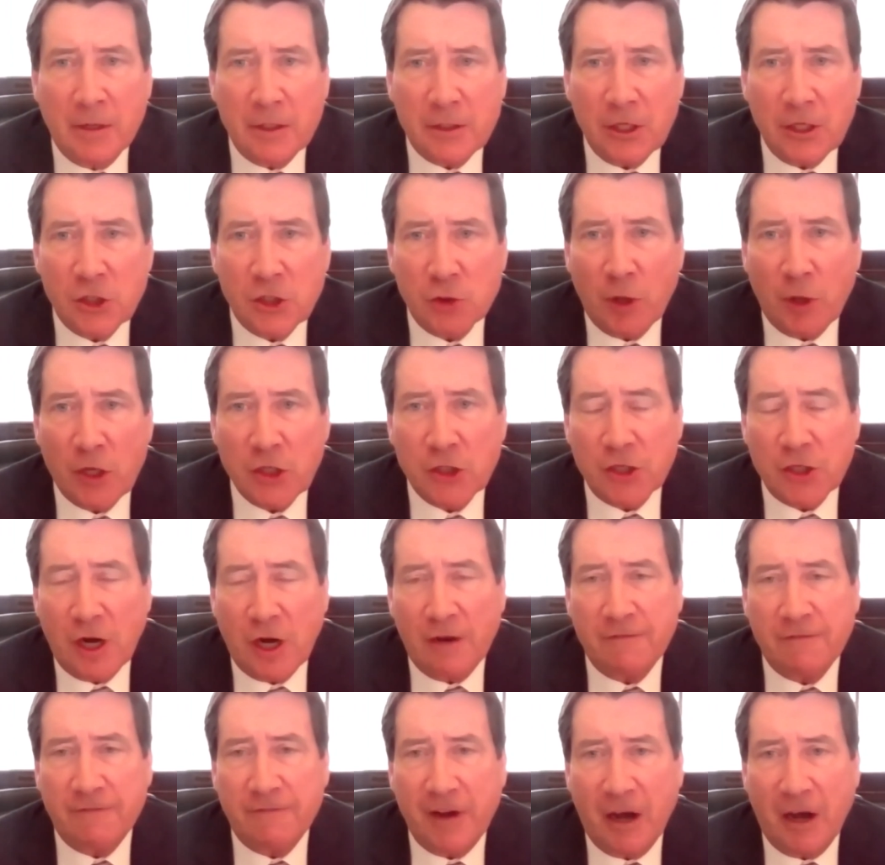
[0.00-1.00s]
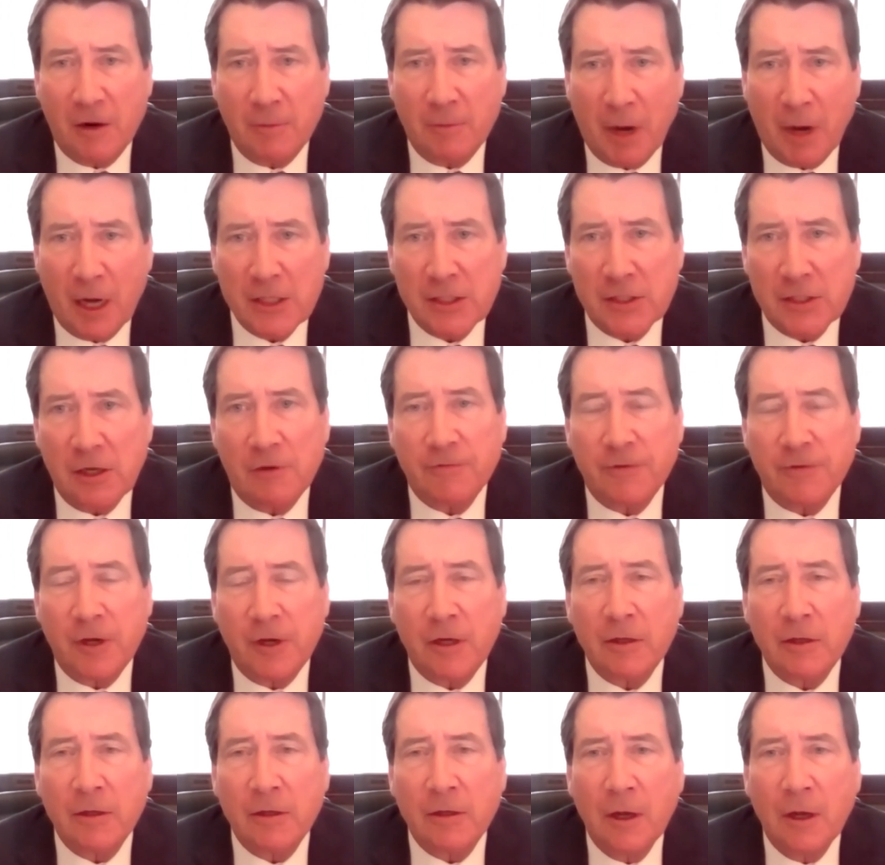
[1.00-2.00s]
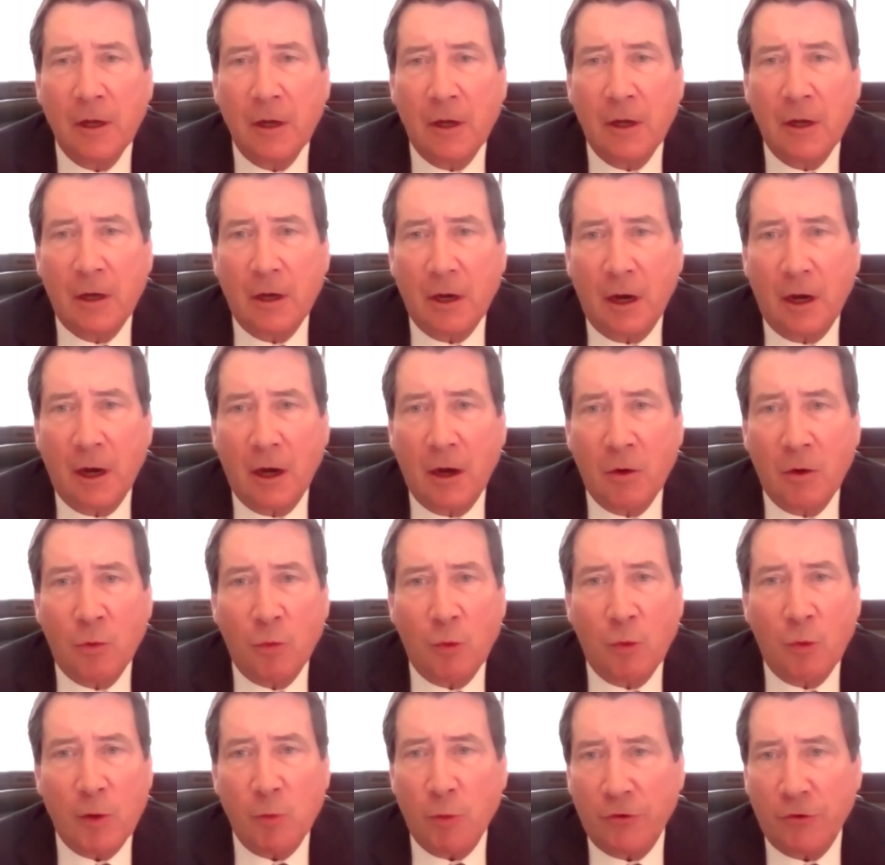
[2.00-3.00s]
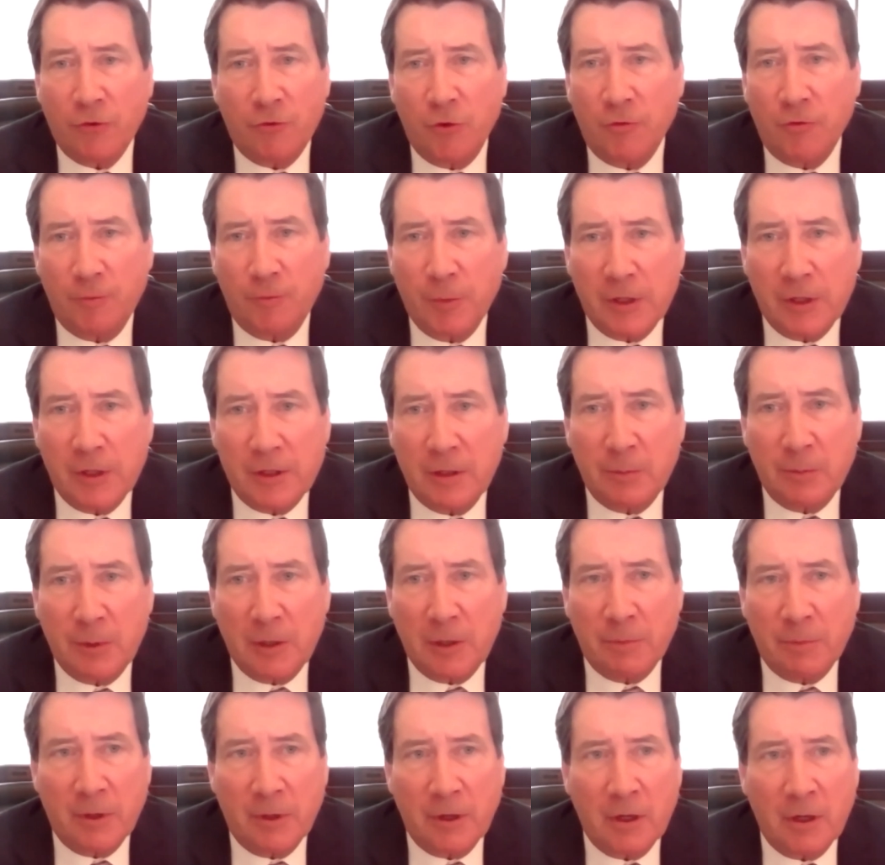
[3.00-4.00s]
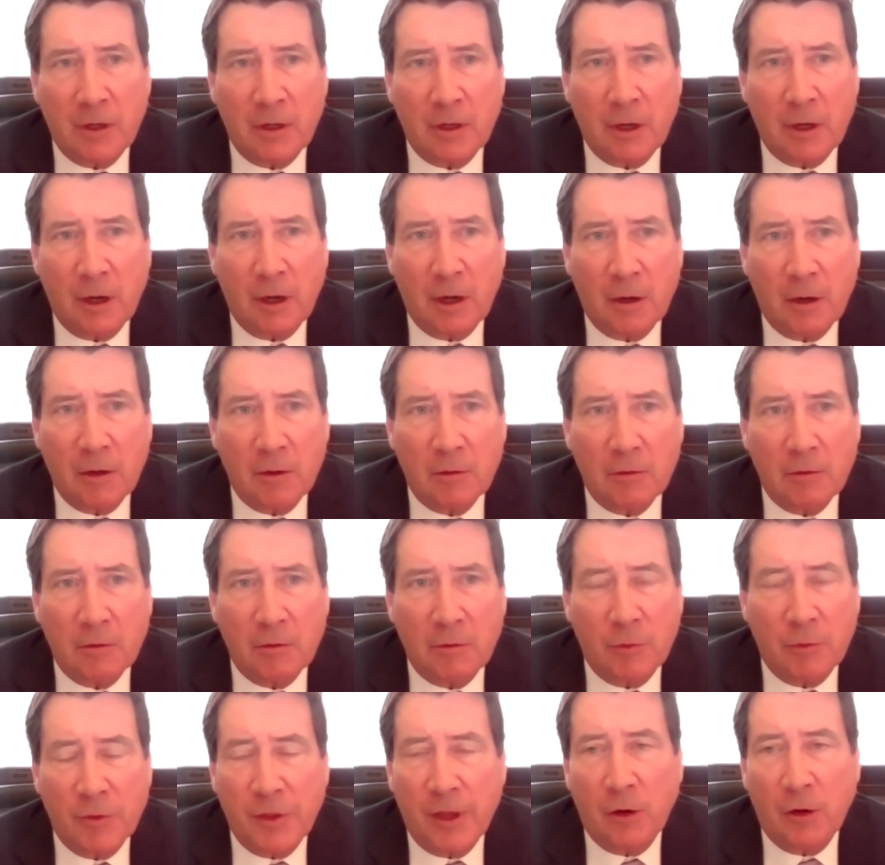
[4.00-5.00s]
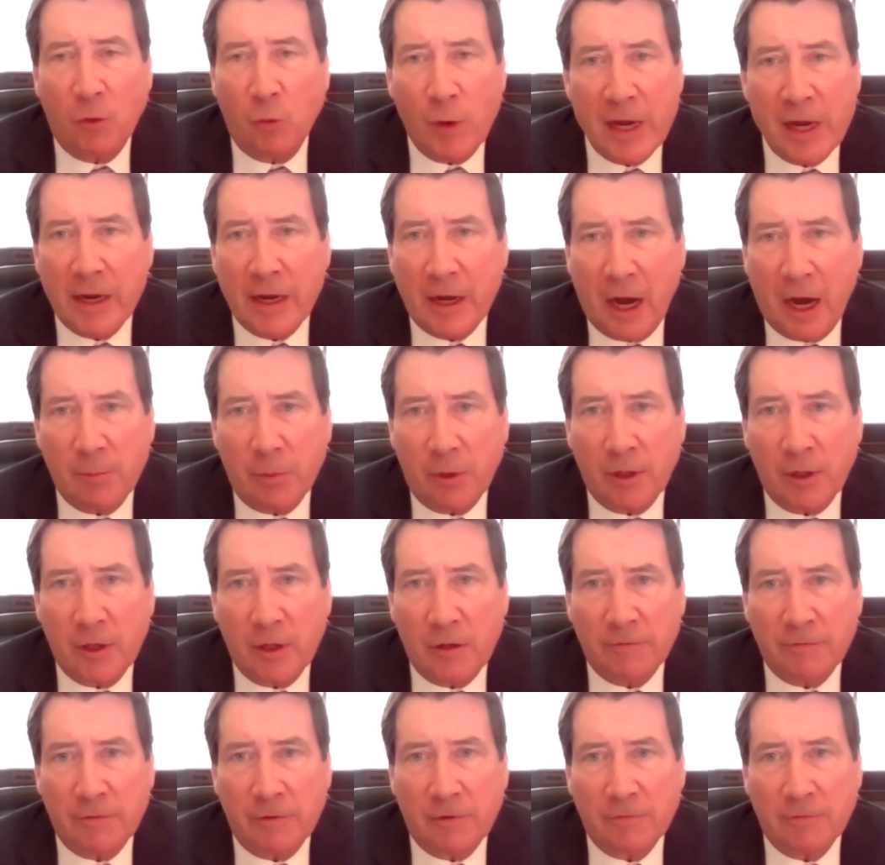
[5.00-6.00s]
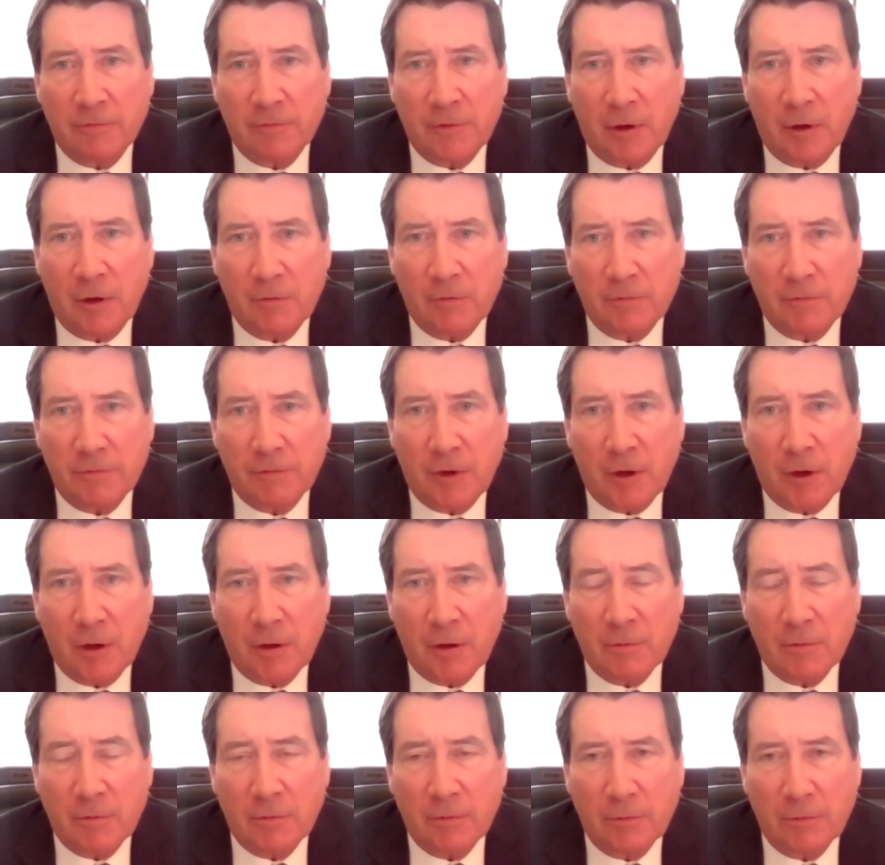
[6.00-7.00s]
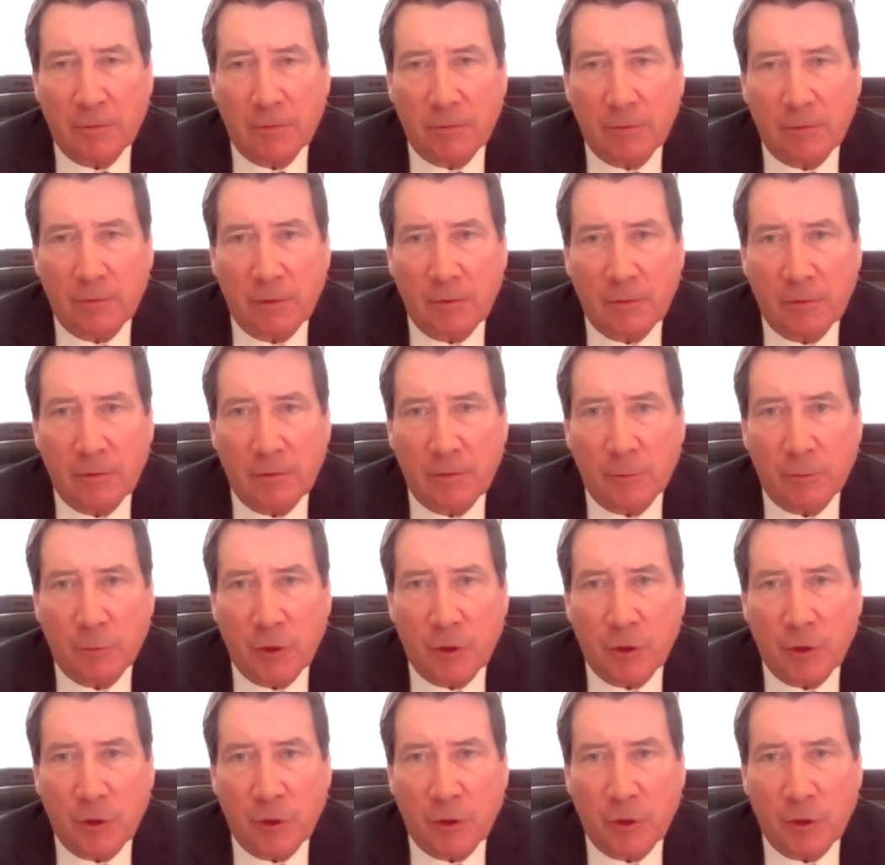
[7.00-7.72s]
The situation I found myself in, uh, we withdrew from the TPP uh, within a week, I believe, of, of uh, the, the,